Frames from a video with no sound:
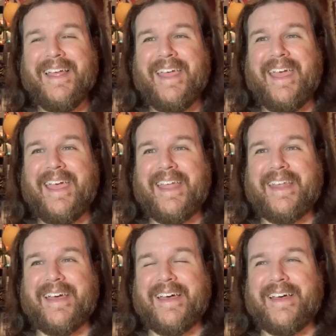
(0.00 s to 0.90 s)
And
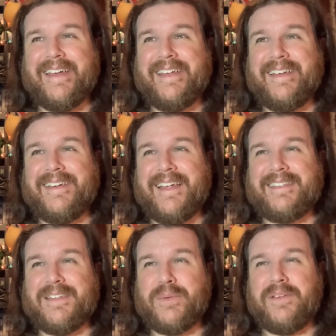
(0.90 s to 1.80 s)

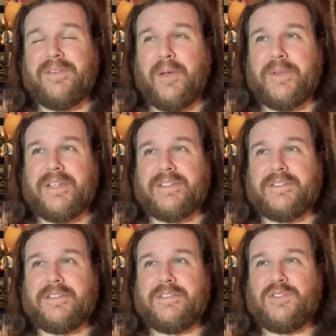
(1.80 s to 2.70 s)
not that my family
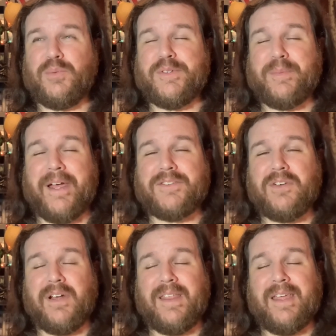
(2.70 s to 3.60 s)
is super spies or
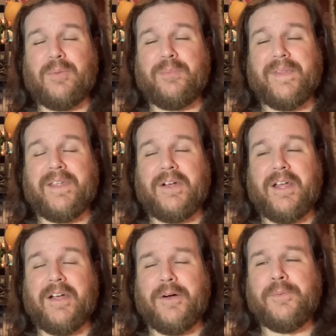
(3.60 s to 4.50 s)
anything, but there you
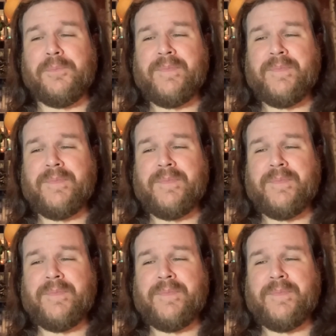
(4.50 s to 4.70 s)
go.